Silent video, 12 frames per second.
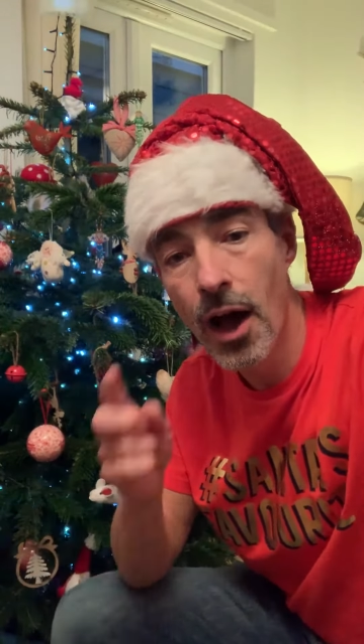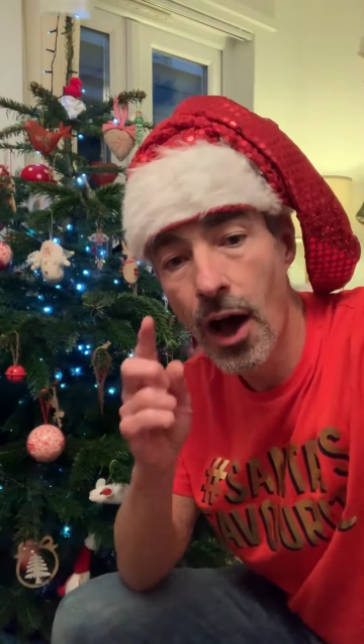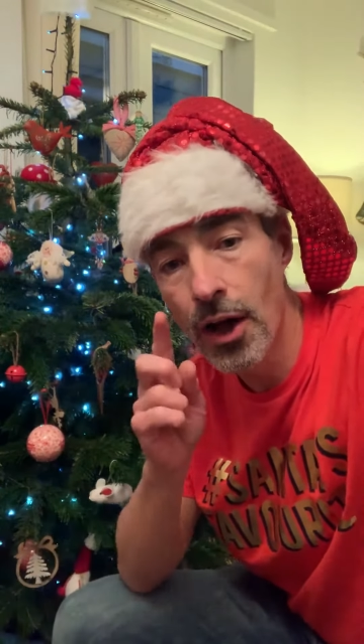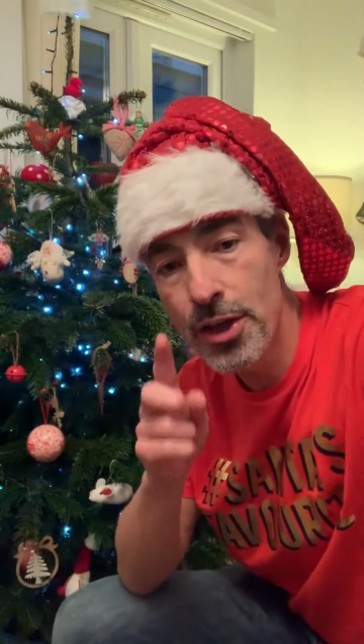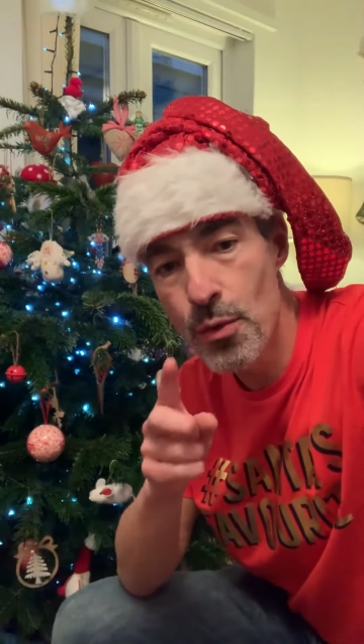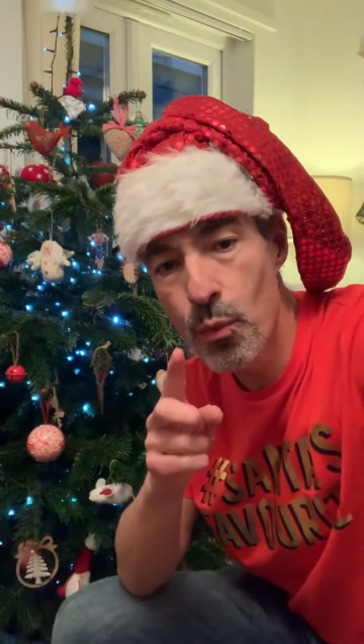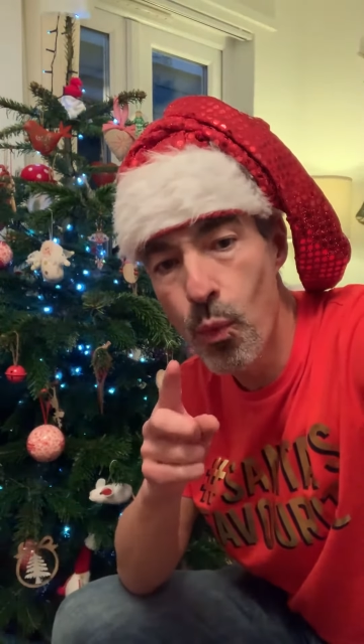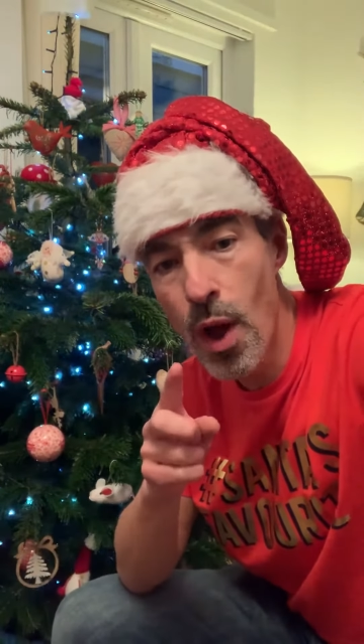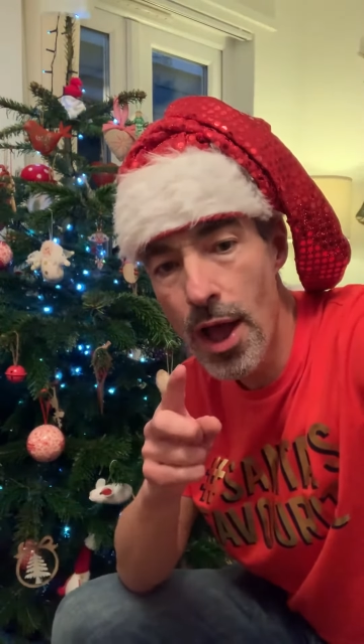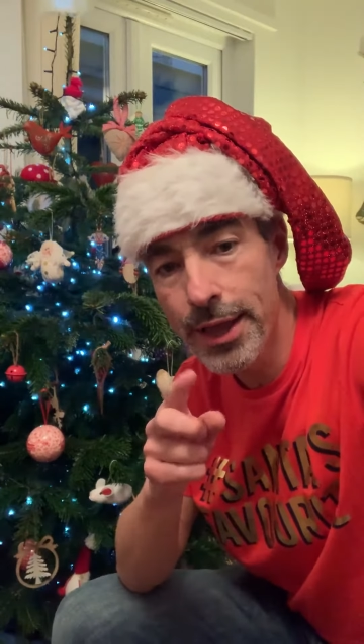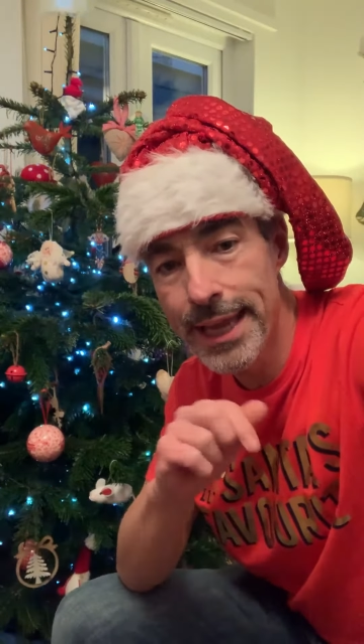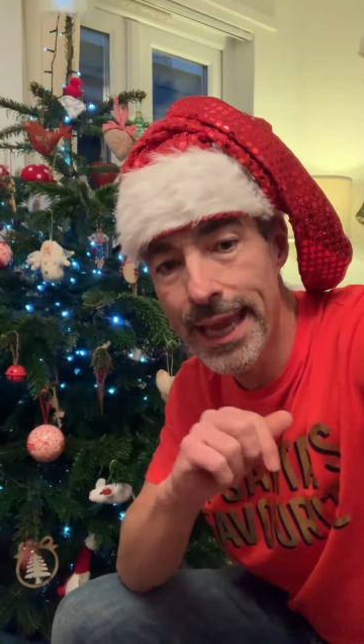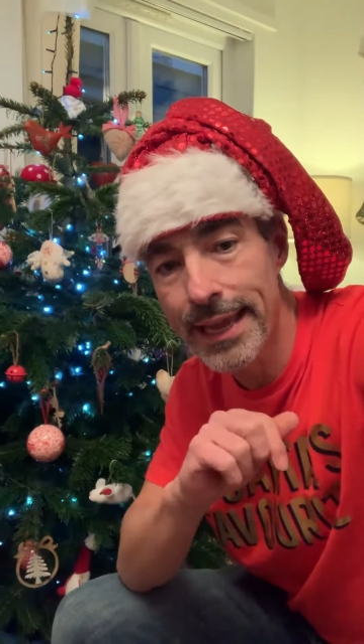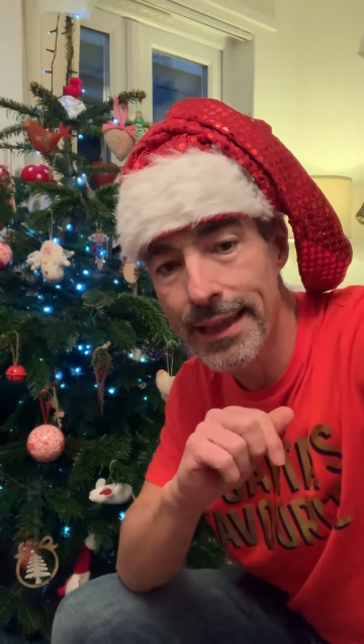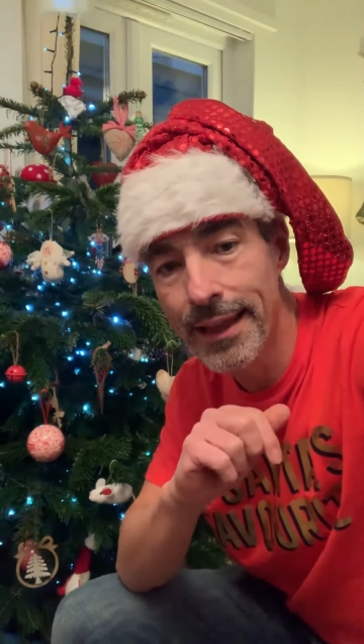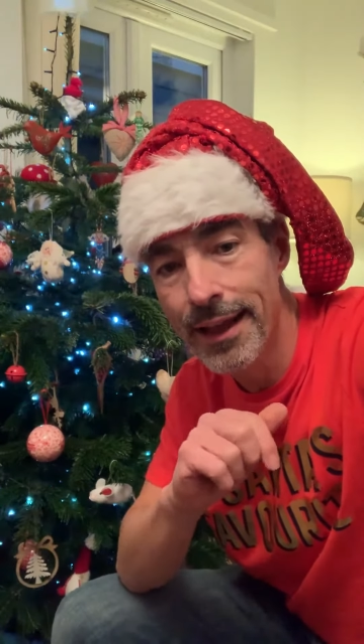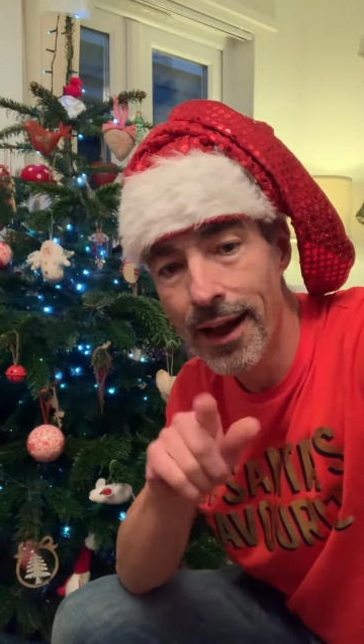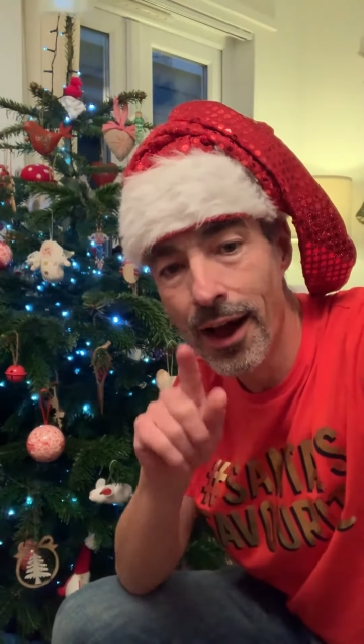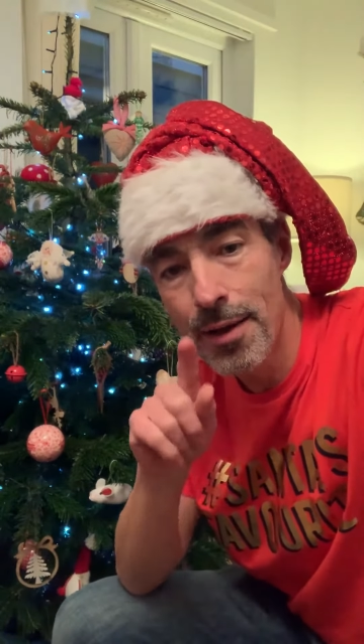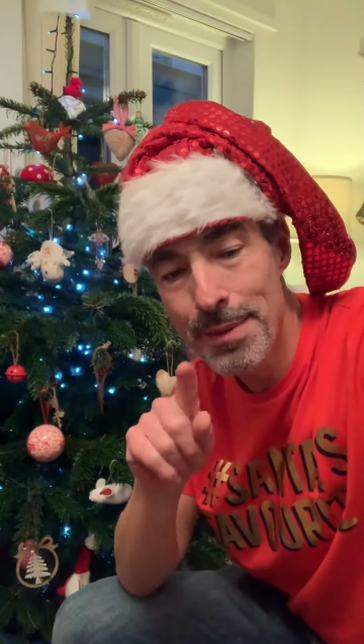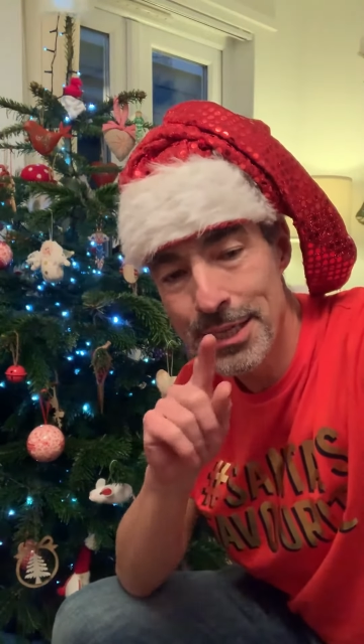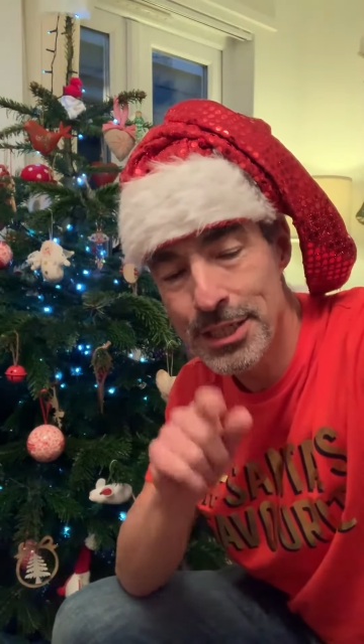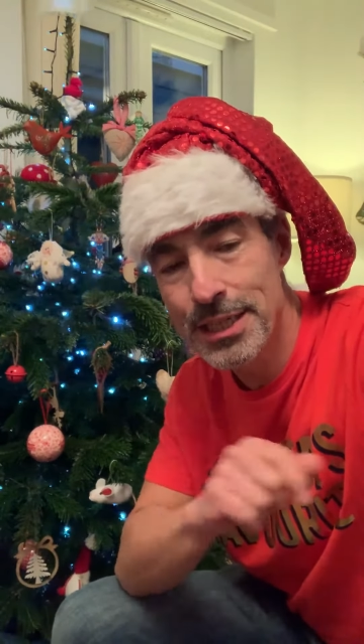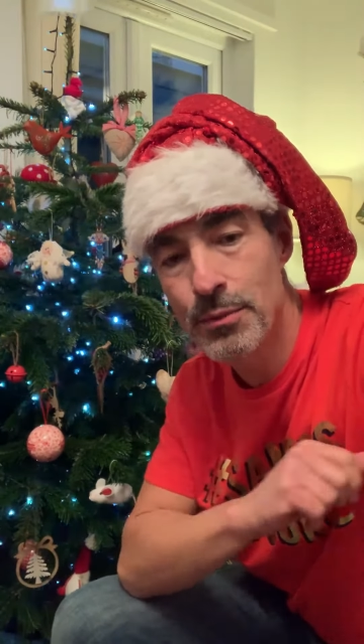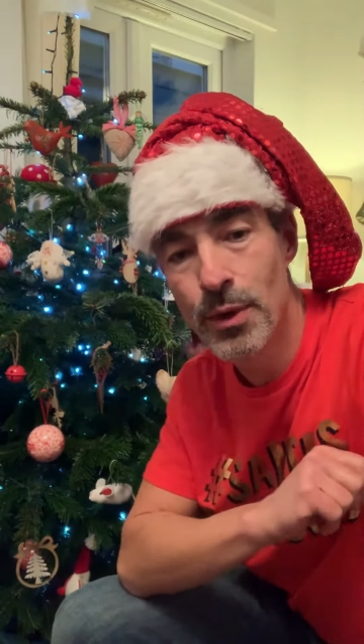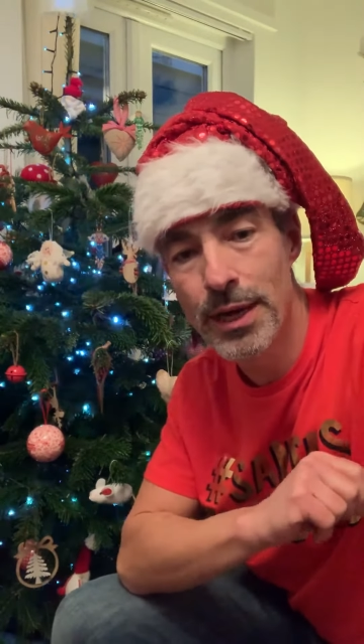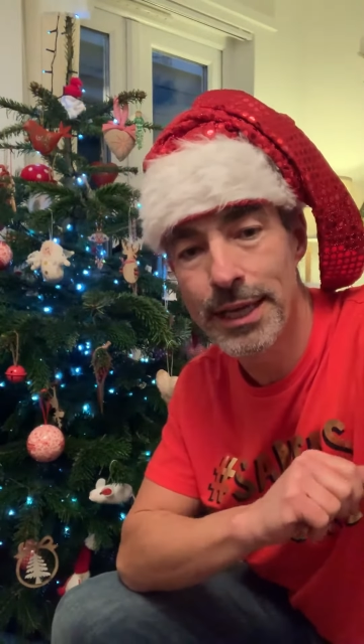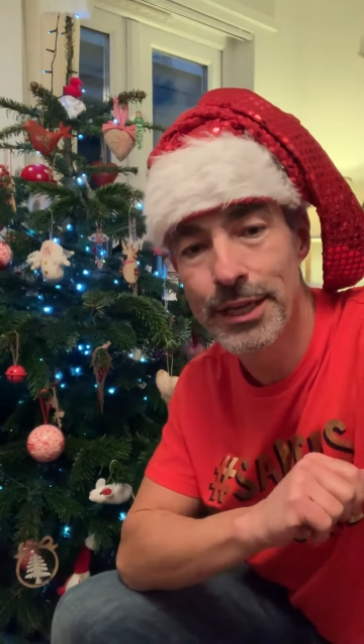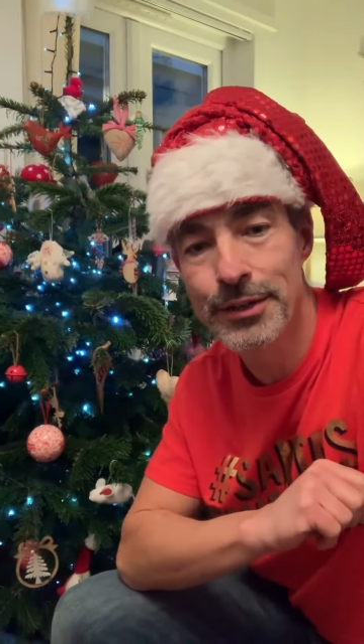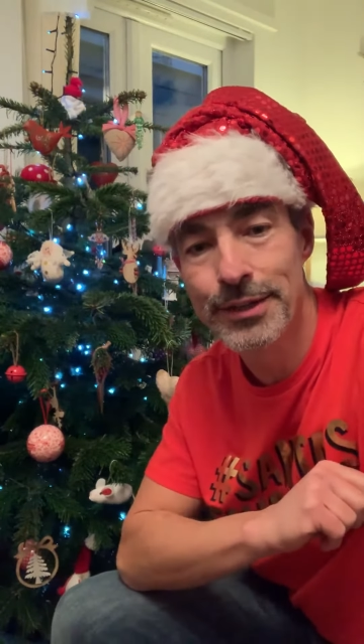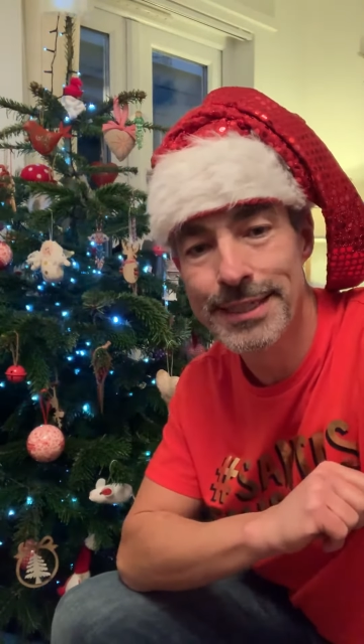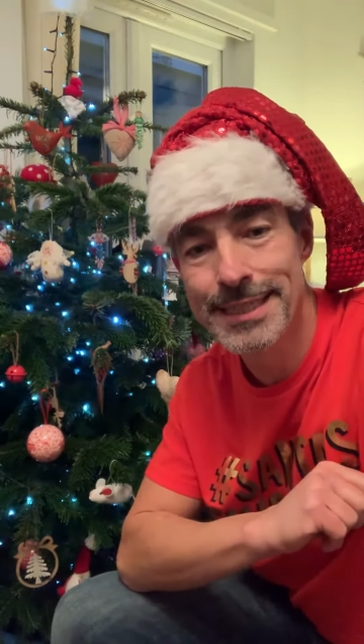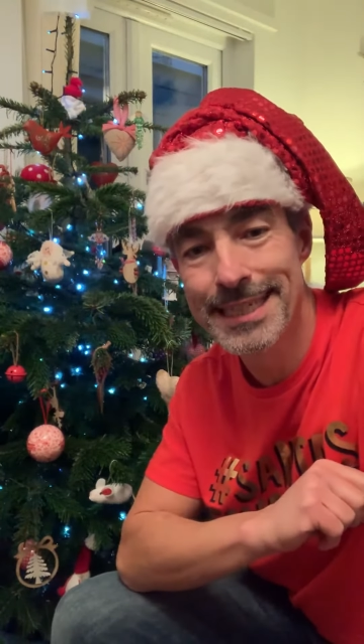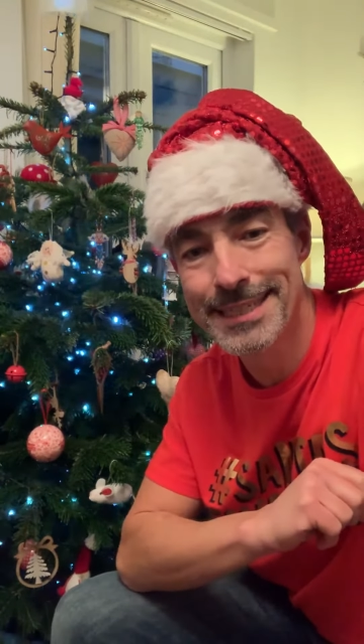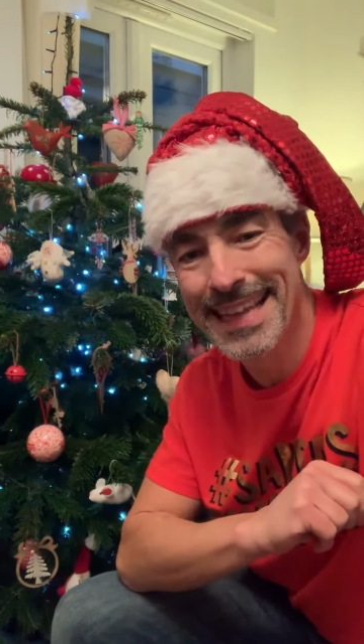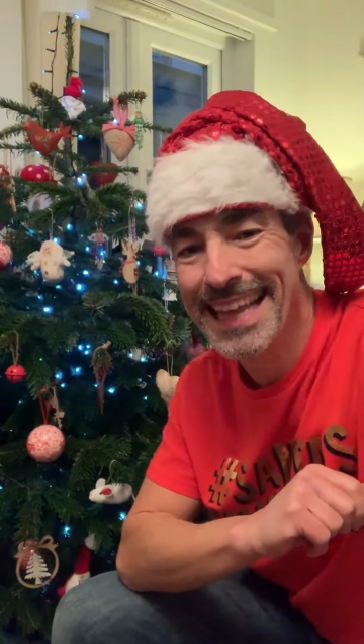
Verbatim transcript: Are you working? I'm actually working New Year's Eve.